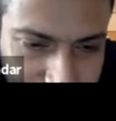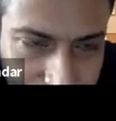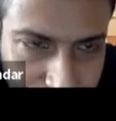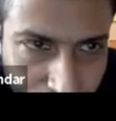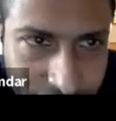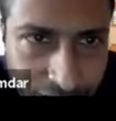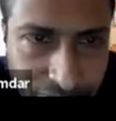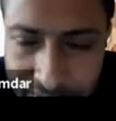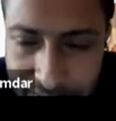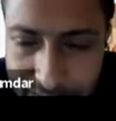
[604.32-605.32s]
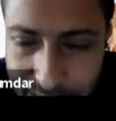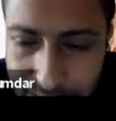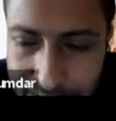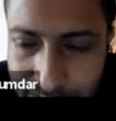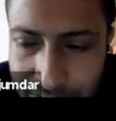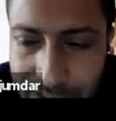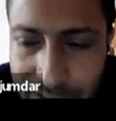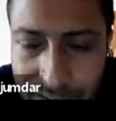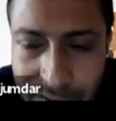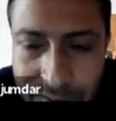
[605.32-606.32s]
which are not heavy hitter triangles, right?
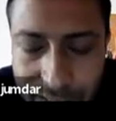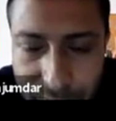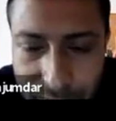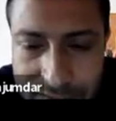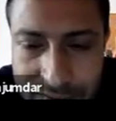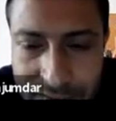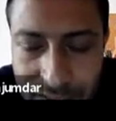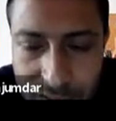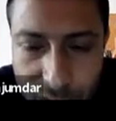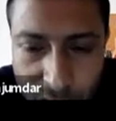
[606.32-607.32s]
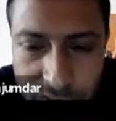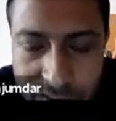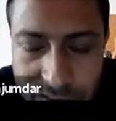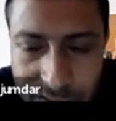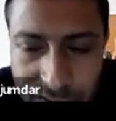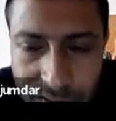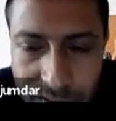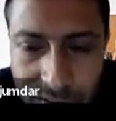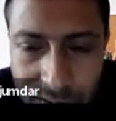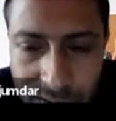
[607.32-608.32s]
That means nodes,
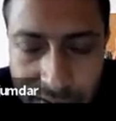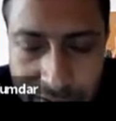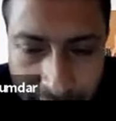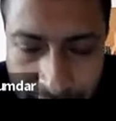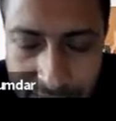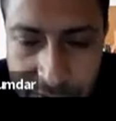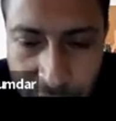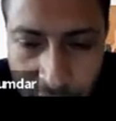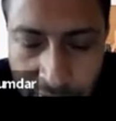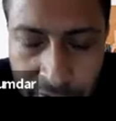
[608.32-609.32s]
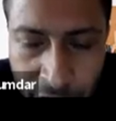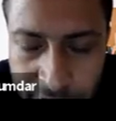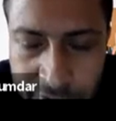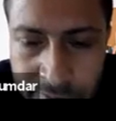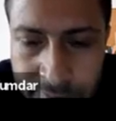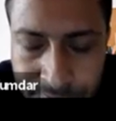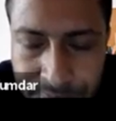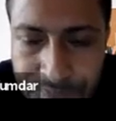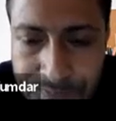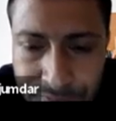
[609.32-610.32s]
triangles involving nodes,
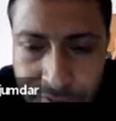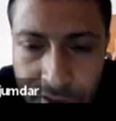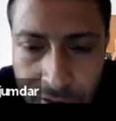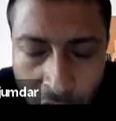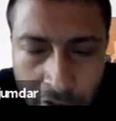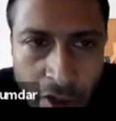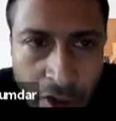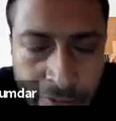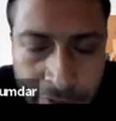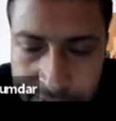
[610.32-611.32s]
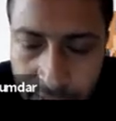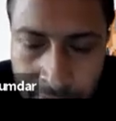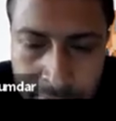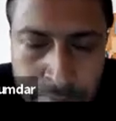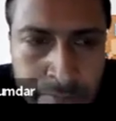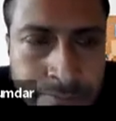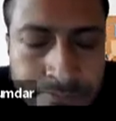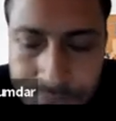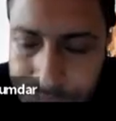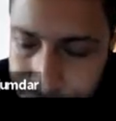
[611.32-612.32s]
not all of which are
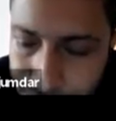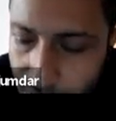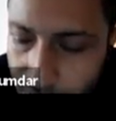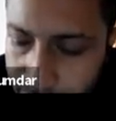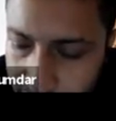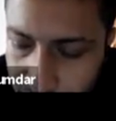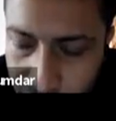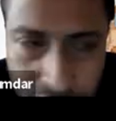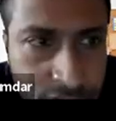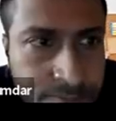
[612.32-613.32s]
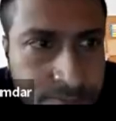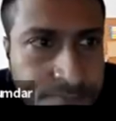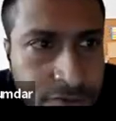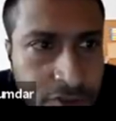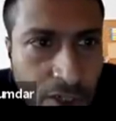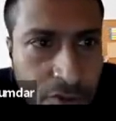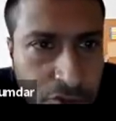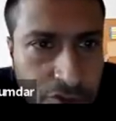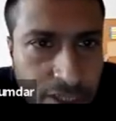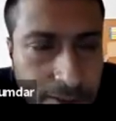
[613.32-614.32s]
heavy hitter nodes. So how to
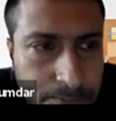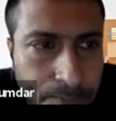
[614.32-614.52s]
do that?